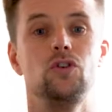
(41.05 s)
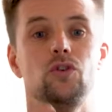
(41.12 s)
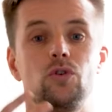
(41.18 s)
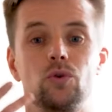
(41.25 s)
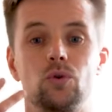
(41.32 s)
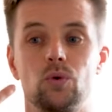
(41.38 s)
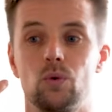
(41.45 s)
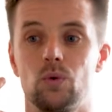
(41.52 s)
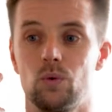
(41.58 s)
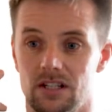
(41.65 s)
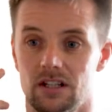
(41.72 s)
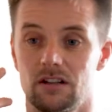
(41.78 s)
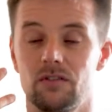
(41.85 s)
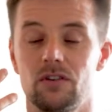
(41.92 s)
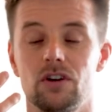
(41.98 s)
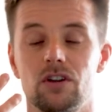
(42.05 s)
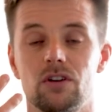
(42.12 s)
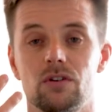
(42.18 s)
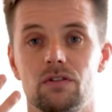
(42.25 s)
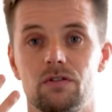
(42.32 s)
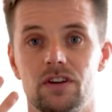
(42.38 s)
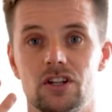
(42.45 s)
You deliver
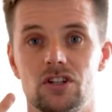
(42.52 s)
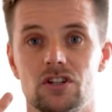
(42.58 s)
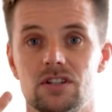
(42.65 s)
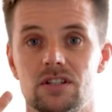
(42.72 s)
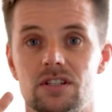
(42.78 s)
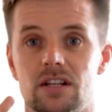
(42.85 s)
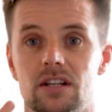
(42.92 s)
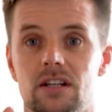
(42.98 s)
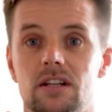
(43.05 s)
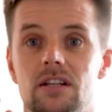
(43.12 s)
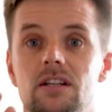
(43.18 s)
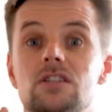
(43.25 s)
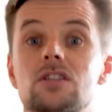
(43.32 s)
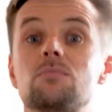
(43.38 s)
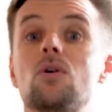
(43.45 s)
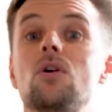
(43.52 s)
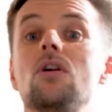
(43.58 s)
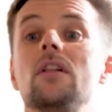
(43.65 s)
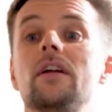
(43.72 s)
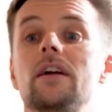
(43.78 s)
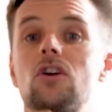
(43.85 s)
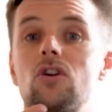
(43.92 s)
your features in
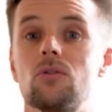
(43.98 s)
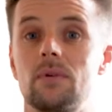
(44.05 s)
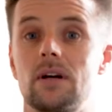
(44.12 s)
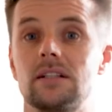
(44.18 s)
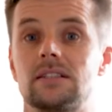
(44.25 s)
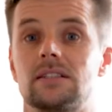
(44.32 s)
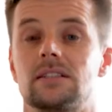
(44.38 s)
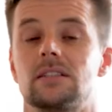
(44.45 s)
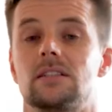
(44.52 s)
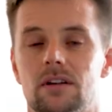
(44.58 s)
small increments.